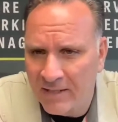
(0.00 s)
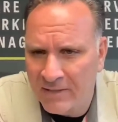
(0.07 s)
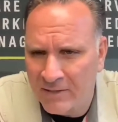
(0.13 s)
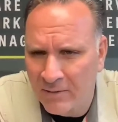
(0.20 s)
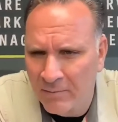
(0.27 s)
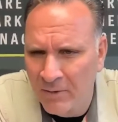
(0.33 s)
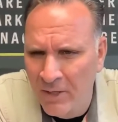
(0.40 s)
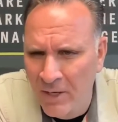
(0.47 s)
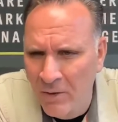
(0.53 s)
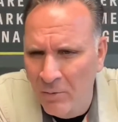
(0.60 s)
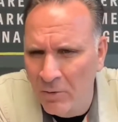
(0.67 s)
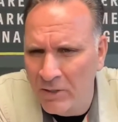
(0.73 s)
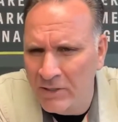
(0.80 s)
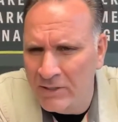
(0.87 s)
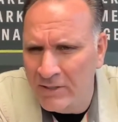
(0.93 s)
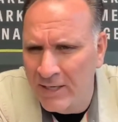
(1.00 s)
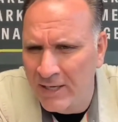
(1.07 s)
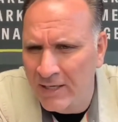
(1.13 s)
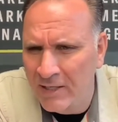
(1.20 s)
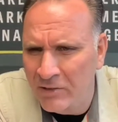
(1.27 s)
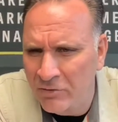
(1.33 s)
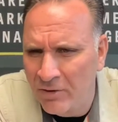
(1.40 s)
him, what is
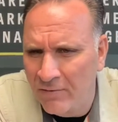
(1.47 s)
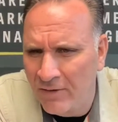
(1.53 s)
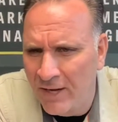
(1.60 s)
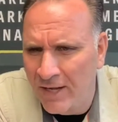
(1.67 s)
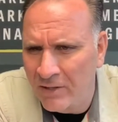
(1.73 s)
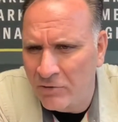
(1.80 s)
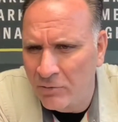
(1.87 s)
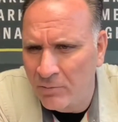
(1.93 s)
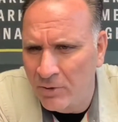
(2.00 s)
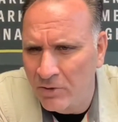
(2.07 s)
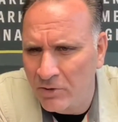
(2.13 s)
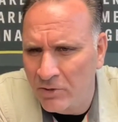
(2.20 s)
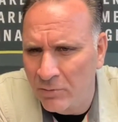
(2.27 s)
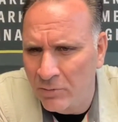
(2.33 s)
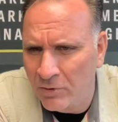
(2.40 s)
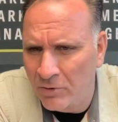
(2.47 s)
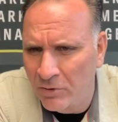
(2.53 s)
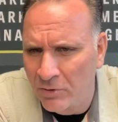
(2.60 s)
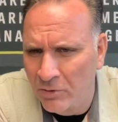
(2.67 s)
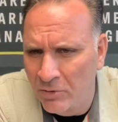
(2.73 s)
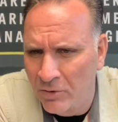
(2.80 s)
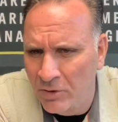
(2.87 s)
data-driven attribution with
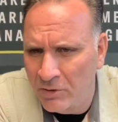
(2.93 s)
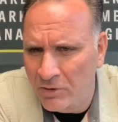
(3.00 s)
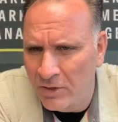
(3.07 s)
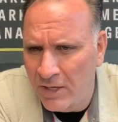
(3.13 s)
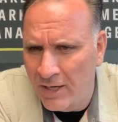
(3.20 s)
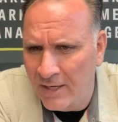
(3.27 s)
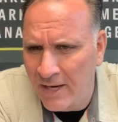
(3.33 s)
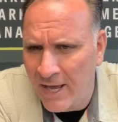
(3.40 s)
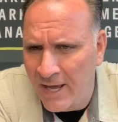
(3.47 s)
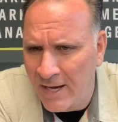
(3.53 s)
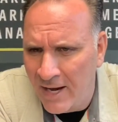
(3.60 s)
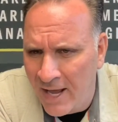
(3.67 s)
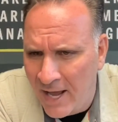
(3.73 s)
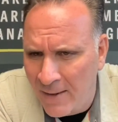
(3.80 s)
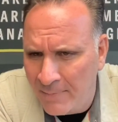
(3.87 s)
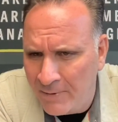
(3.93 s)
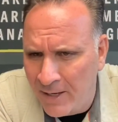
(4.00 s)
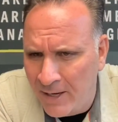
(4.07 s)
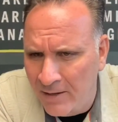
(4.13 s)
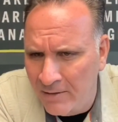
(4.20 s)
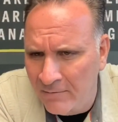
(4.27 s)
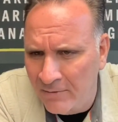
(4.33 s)
Google, and should I not opt
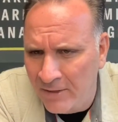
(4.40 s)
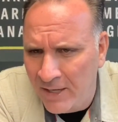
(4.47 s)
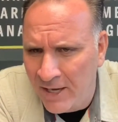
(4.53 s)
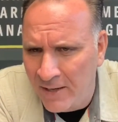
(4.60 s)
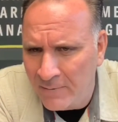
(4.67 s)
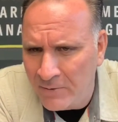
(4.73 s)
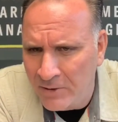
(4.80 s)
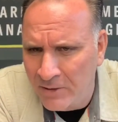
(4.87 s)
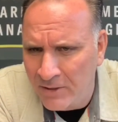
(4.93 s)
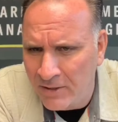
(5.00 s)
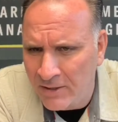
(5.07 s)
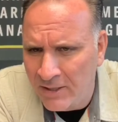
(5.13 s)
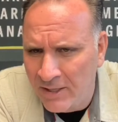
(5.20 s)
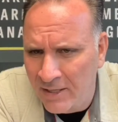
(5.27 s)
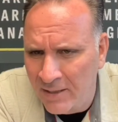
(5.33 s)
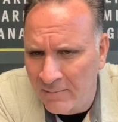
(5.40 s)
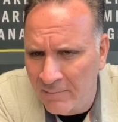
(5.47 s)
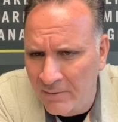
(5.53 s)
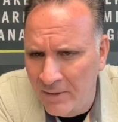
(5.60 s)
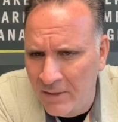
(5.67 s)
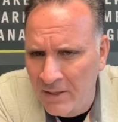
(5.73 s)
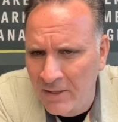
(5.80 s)
out of the option that came
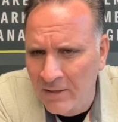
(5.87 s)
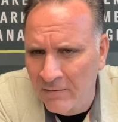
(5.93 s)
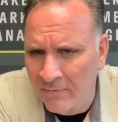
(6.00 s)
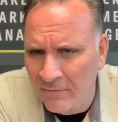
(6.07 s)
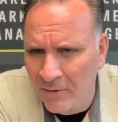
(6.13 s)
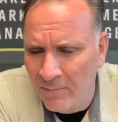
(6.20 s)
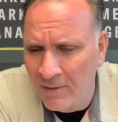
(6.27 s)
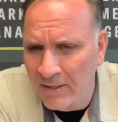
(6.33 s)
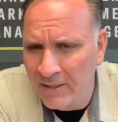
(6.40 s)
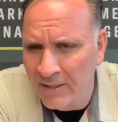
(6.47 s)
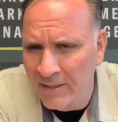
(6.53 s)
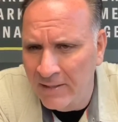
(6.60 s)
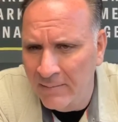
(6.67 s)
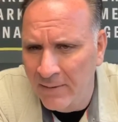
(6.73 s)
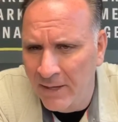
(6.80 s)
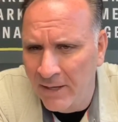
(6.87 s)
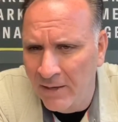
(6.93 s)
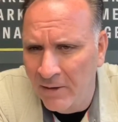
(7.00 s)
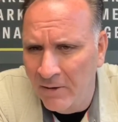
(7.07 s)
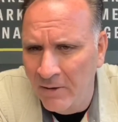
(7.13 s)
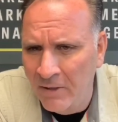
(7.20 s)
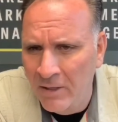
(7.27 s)
from an
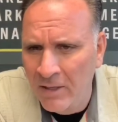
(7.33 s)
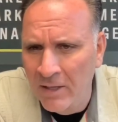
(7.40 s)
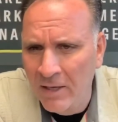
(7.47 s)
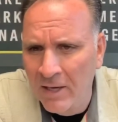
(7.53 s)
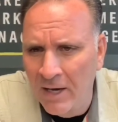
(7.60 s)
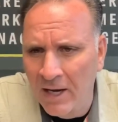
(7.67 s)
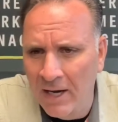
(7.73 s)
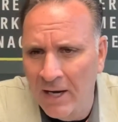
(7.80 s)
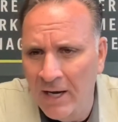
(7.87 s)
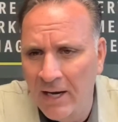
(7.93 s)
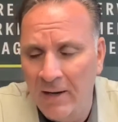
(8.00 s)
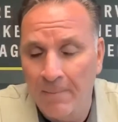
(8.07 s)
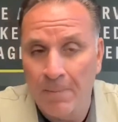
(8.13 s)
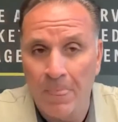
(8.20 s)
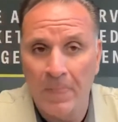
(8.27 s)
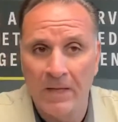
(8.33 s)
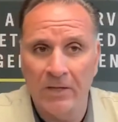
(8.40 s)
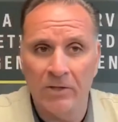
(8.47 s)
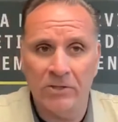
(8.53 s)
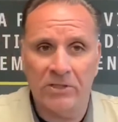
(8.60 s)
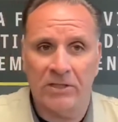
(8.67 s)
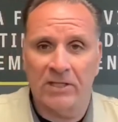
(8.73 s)
email?
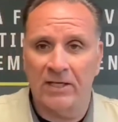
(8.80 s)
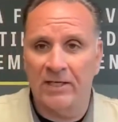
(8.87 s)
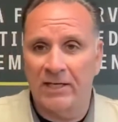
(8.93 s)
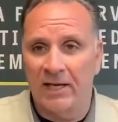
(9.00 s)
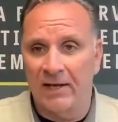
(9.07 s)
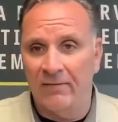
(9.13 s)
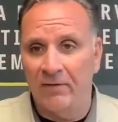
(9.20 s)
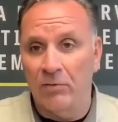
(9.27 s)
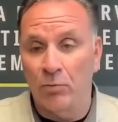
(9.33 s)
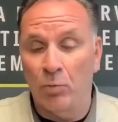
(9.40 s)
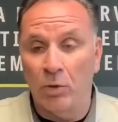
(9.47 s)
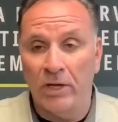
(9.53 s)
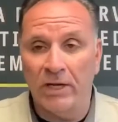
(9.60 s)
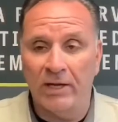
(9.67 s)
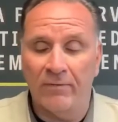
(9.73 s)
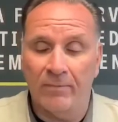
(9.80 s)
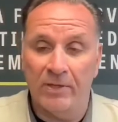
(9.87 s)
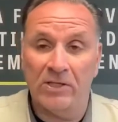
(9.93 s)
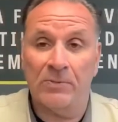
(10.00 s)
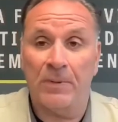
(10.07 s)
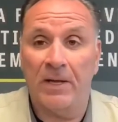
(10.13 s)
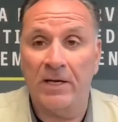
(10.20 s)
Here's the thing, David. We have been
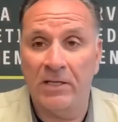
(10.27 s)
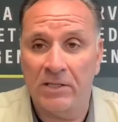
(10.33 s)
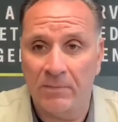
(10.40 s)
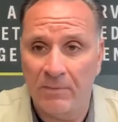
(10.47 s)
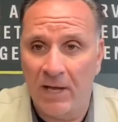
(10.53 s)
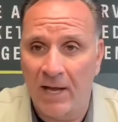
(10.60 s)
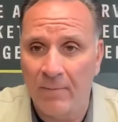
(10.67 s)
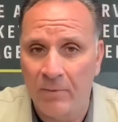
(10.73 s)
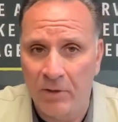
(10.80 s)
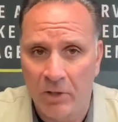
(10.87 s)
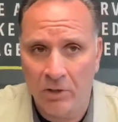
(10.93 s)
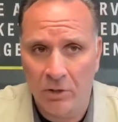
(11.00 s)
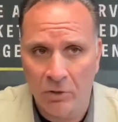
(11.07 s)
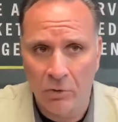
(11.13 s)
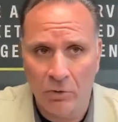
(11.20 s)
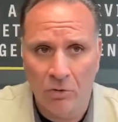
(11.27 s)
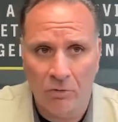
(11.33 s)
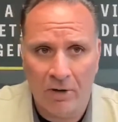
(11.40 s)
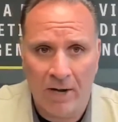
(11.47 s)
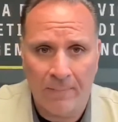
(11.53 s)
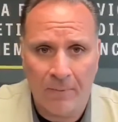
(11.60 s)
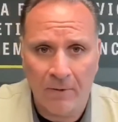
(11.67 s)
spending some time with our Google
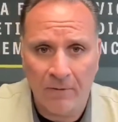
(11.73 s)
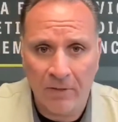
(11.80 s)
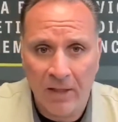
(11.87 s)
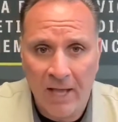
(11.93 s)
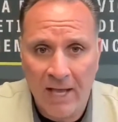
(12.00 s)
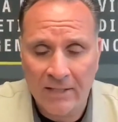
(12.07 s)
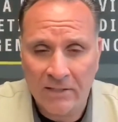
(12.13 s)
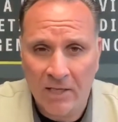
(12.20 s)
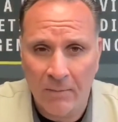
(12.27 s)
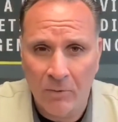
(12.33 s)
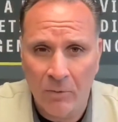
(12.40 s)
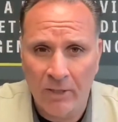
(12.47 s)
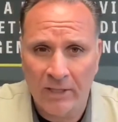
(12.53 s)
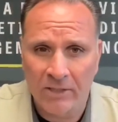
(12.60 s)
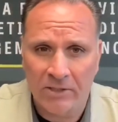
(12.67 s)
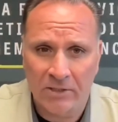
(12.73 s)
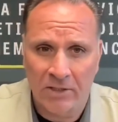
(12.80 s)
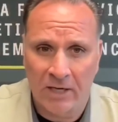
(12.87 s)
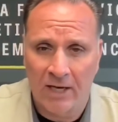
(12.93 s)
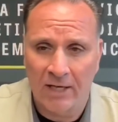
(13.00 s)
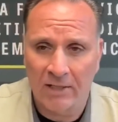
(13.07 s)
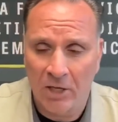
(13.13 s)
rep over the last couple of weeks
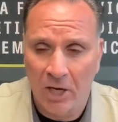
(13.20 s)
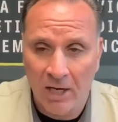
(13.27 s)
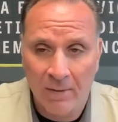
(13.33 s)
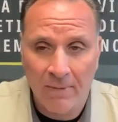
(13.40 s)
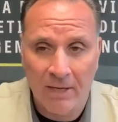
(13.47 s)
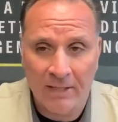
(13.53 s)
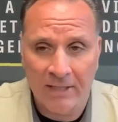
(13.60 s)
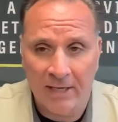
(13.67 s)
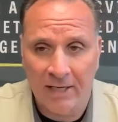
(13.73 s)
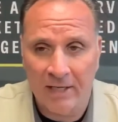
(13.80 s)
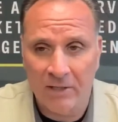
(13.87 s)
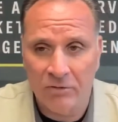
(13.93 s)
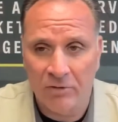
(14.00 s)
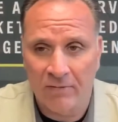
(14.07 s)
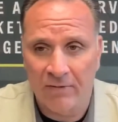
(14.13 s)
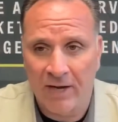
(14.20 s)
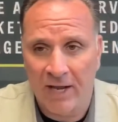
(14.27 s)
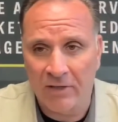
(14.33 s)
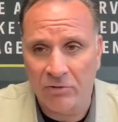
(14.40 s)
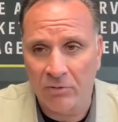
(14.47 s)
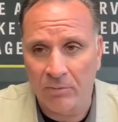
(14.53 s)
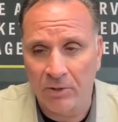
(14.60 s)
talking about data-driven
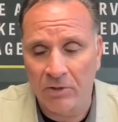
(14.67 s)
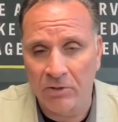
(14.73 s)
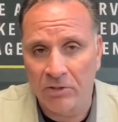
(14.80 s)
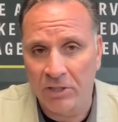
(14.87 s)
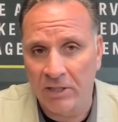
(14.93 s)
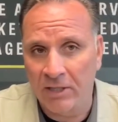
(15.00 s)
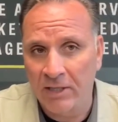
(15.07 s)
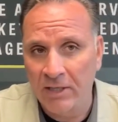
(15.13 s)
attribution.